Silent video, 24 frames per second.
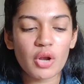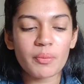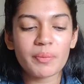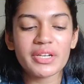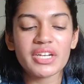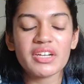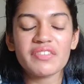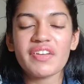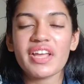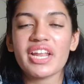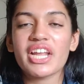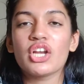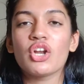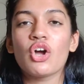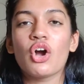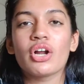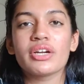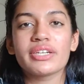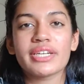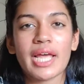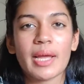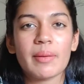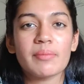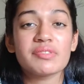not been a very
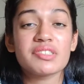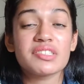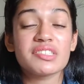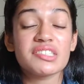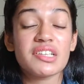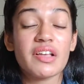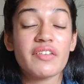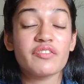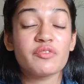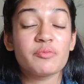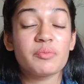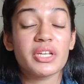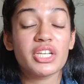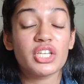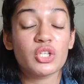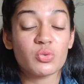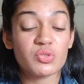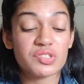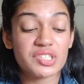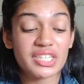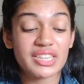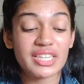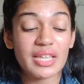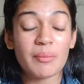long time since I've been
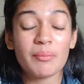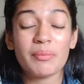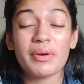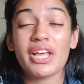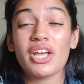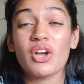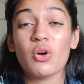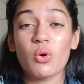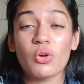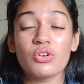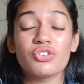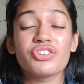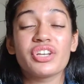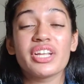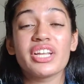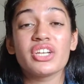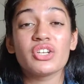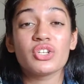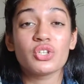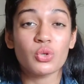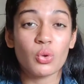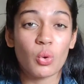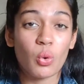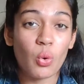using them, but I already
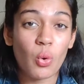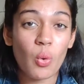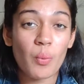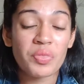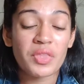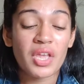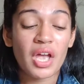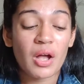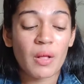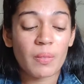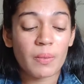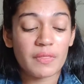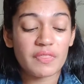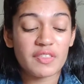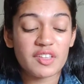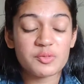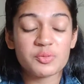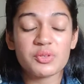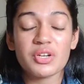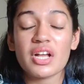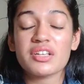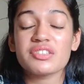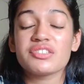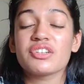know
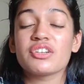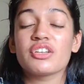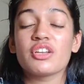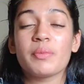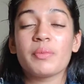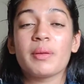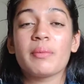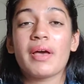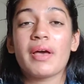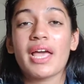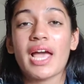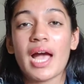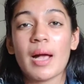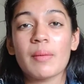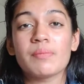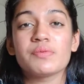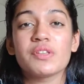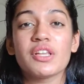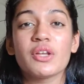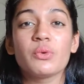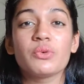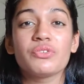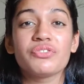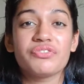these products are going to be my
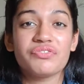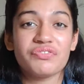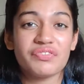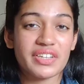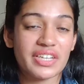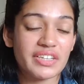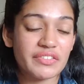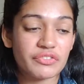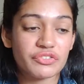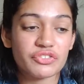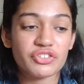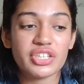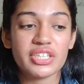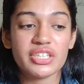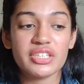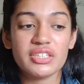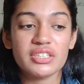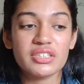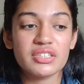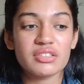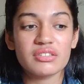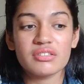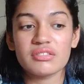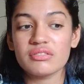absolute
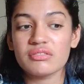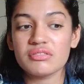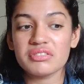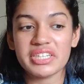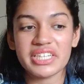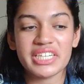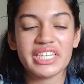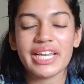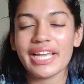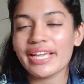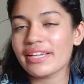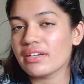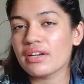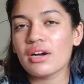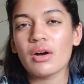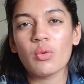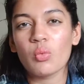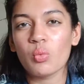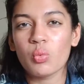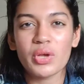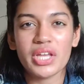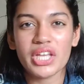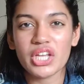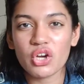favorite in like
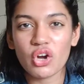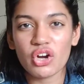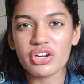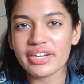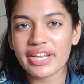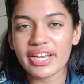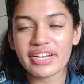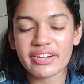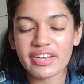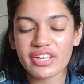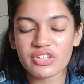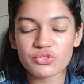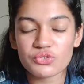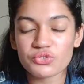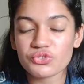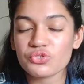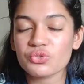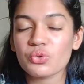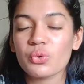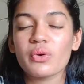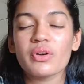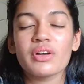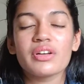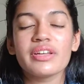a week or 10 days or
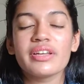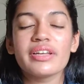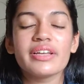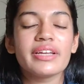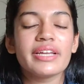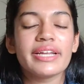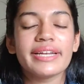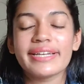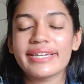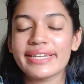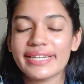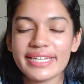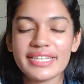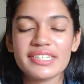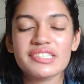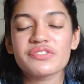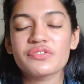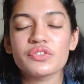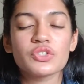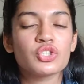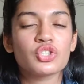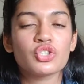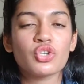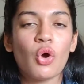so. At
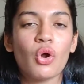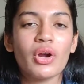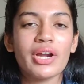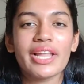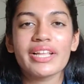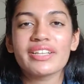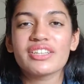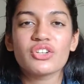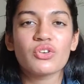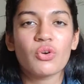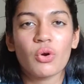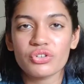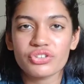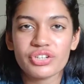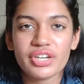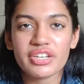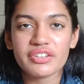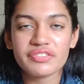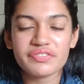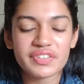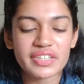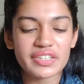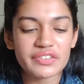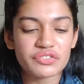least for sure, like they're
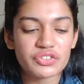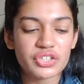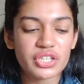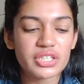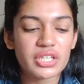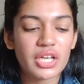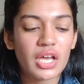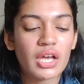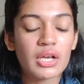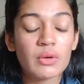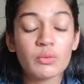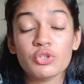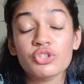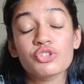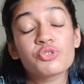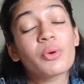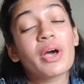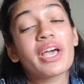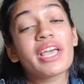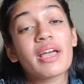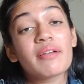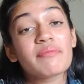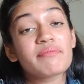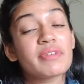already a favorite, which is
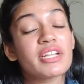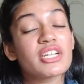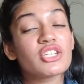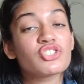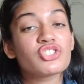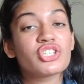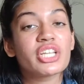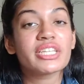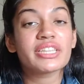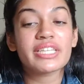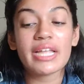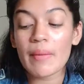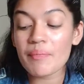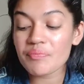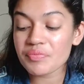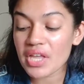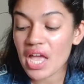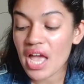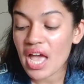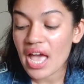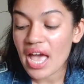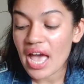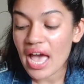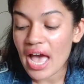why I'm mentioning them.
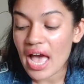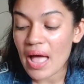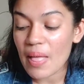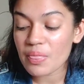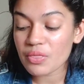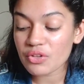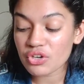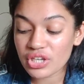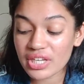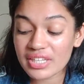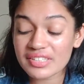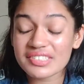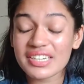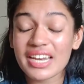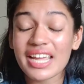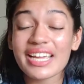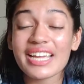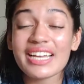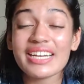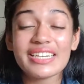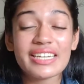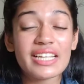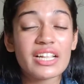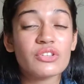And the reason I
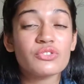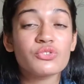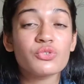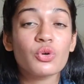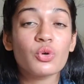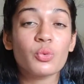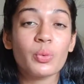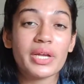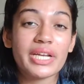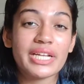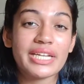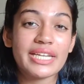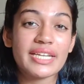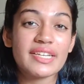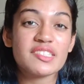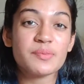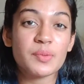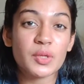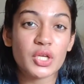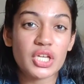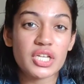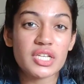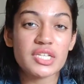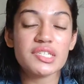can tell so quickly
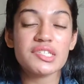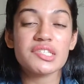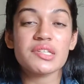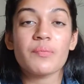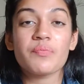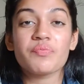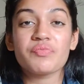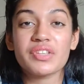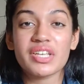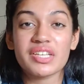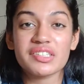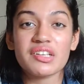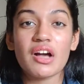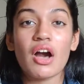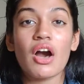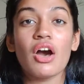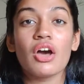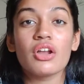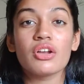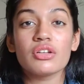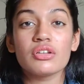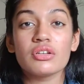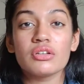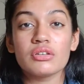is because these
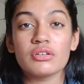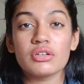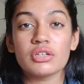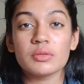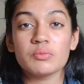are